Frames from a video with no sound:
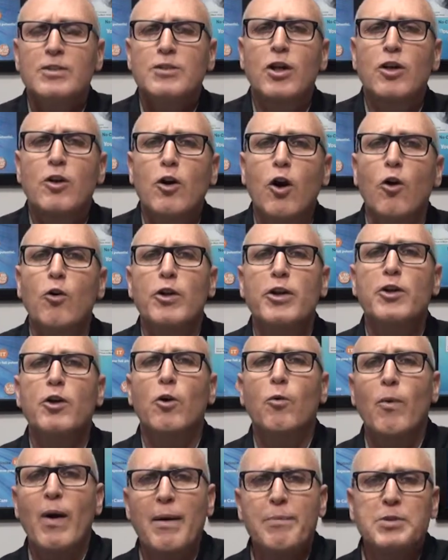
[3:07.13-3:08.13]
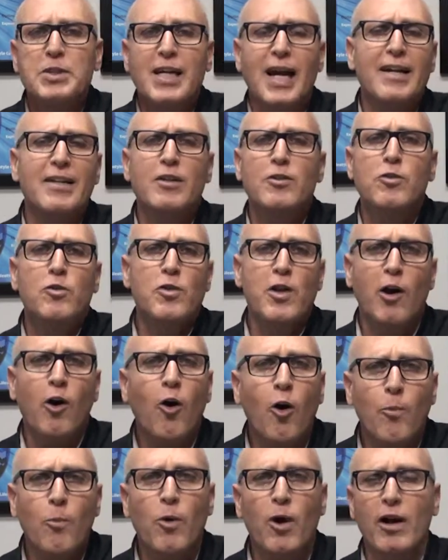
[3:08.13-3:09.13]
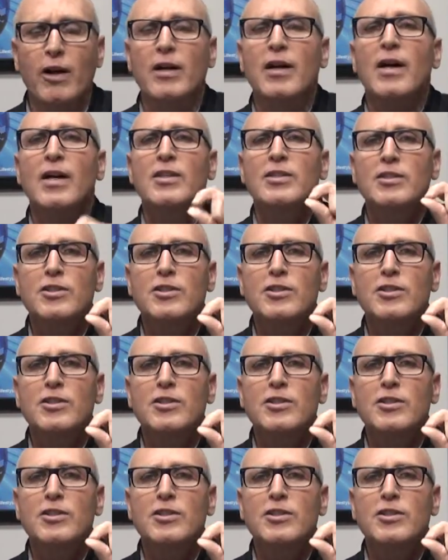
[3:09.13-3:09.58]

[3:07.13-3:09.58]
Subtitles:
to go to your website and do their homework.